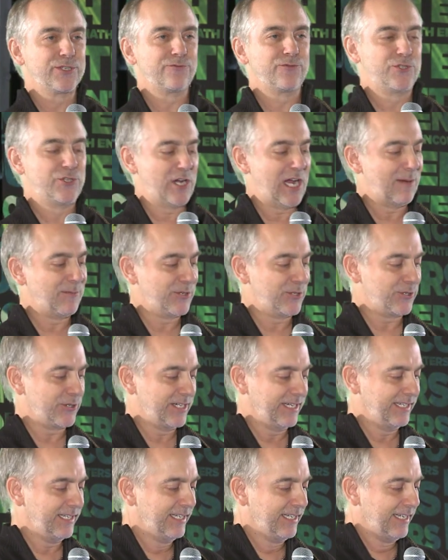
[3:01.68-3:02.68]
of
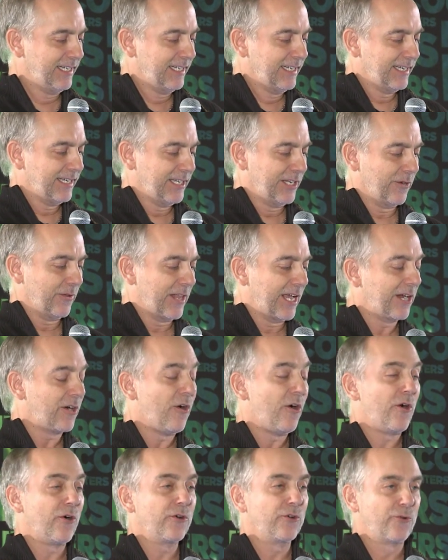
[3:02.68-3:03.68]
geometry. You know, like
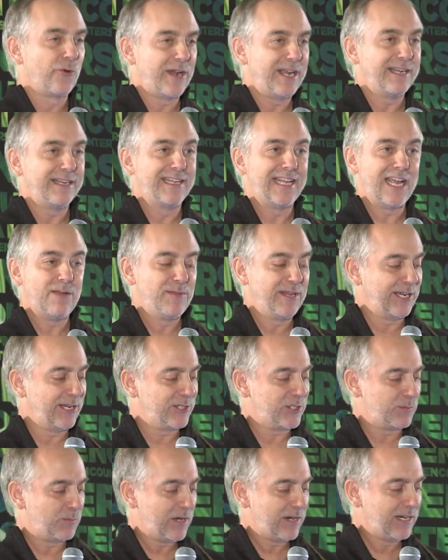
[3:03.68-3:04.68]
all great gaming
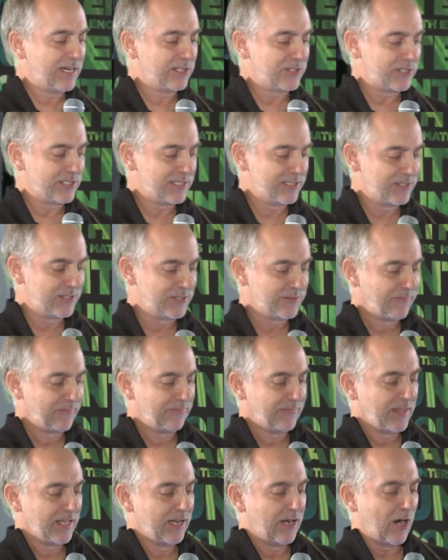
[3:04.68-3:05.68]
experiences,
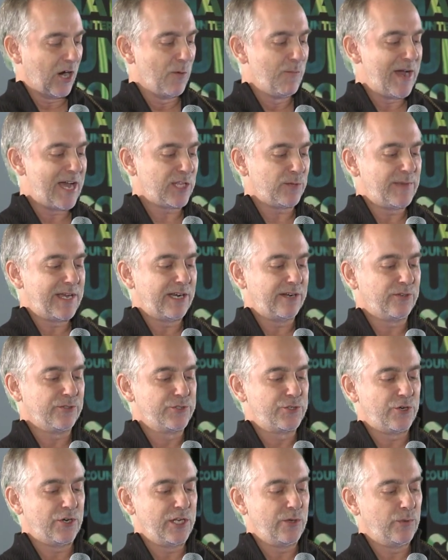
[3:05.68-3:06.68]
our mathematical
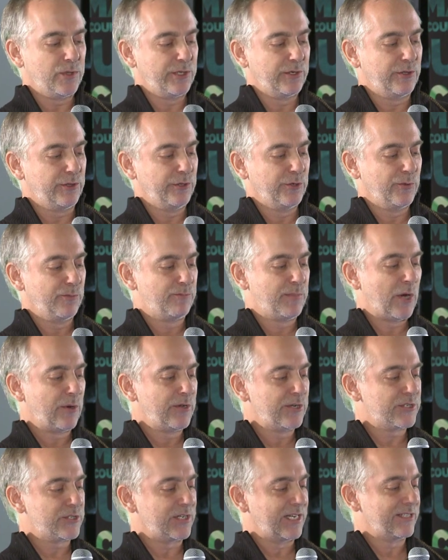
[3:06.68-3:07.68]
journey will include
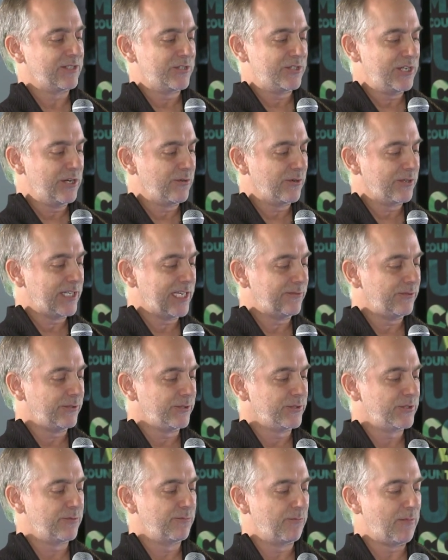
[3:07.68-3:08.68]
bonus and secret
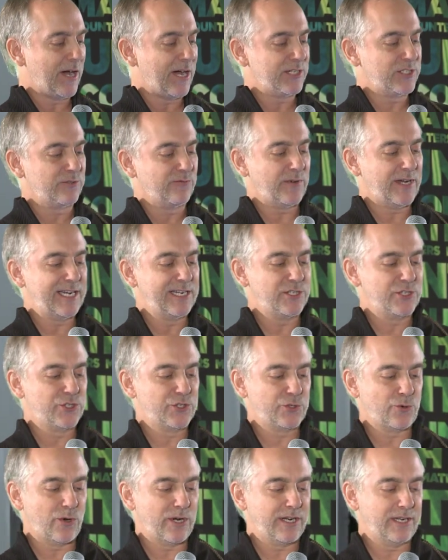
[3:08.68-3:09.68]
levels, boss fights,
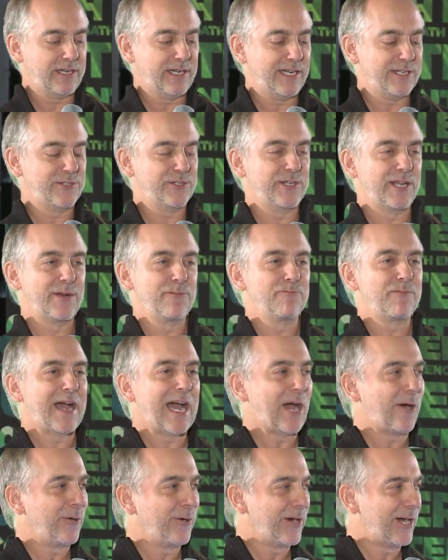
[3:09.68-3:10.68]
shortcuts, and
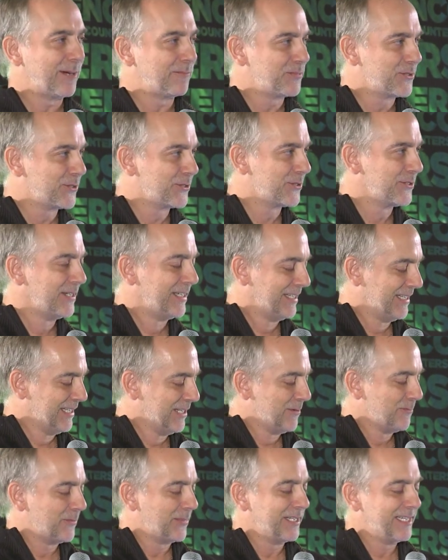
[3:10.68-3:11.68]
power-ups.
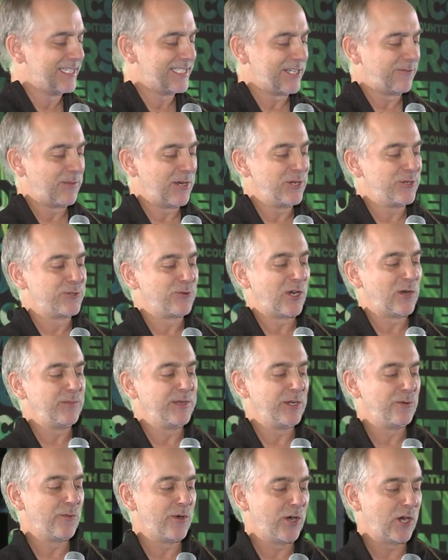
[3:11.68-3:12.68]
Please, everybody, join
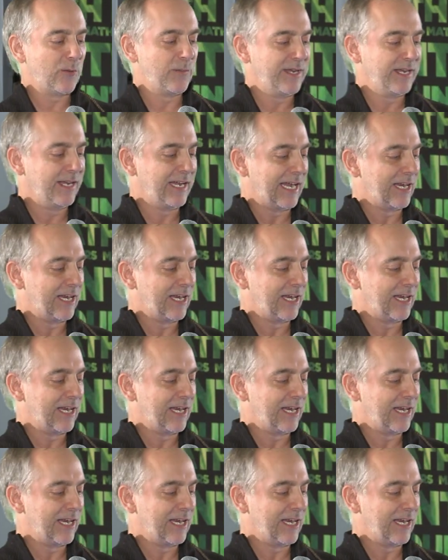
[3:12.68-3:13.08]
me in welcoming